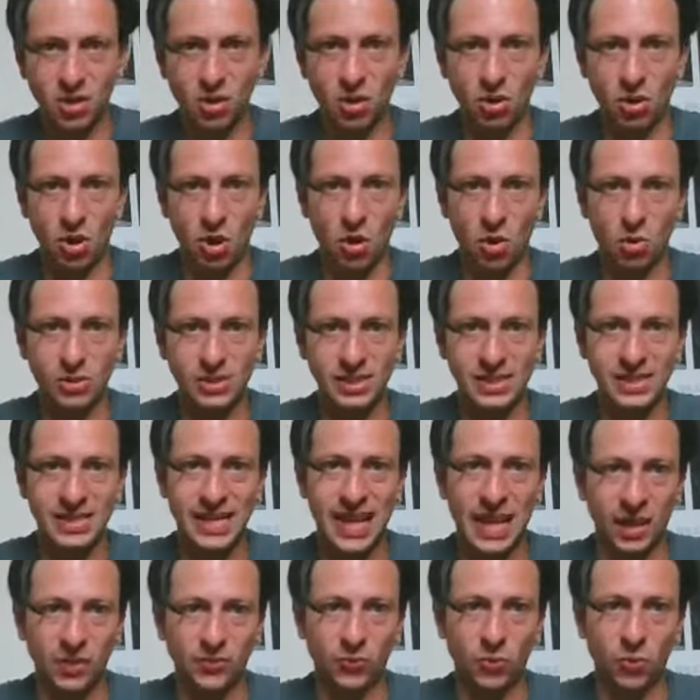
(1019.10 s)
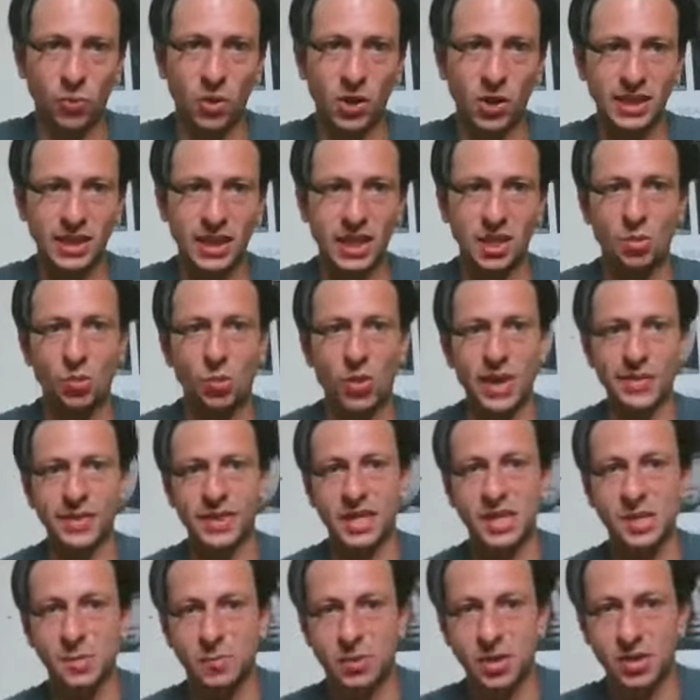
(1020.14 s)
your own self-worth in what
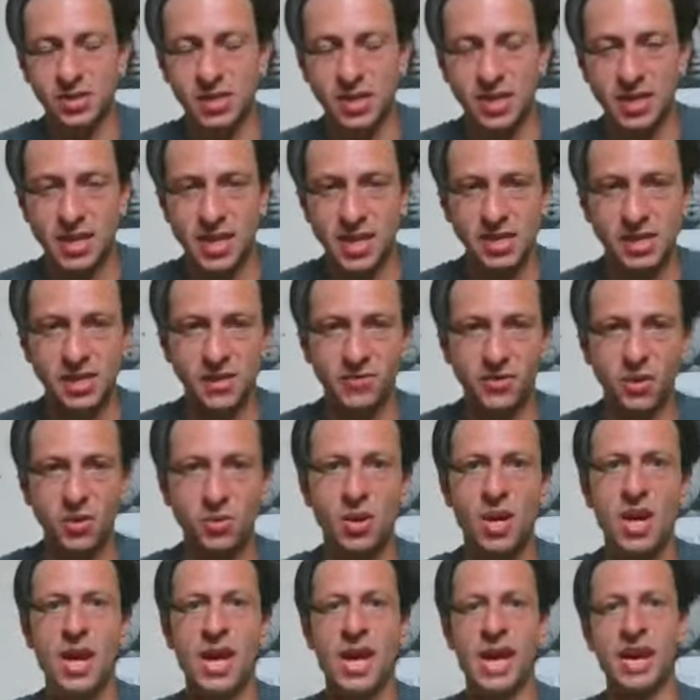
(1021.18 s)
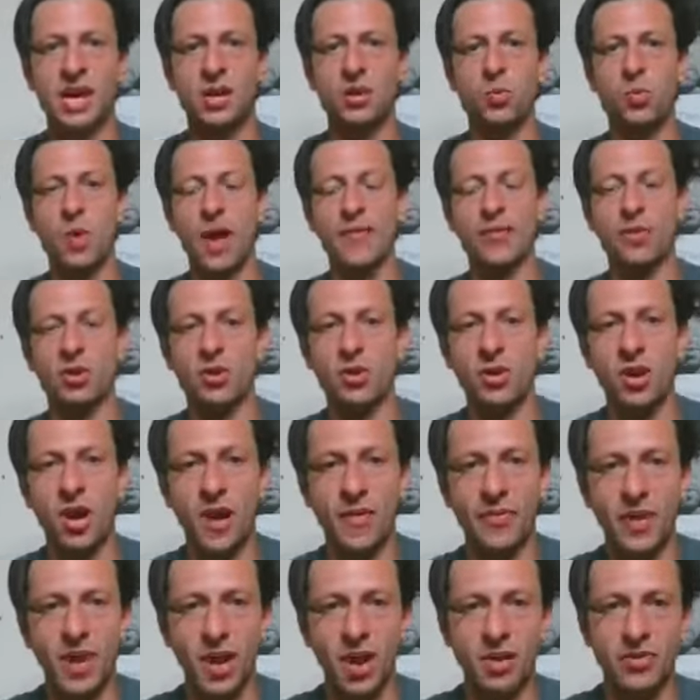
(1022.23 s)
this person thinks of you, in whether or
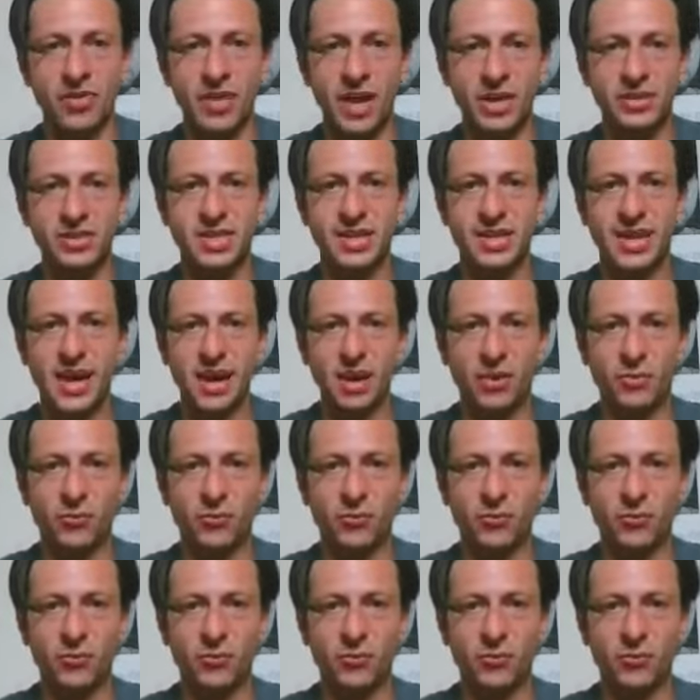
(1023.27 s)
not they are there to care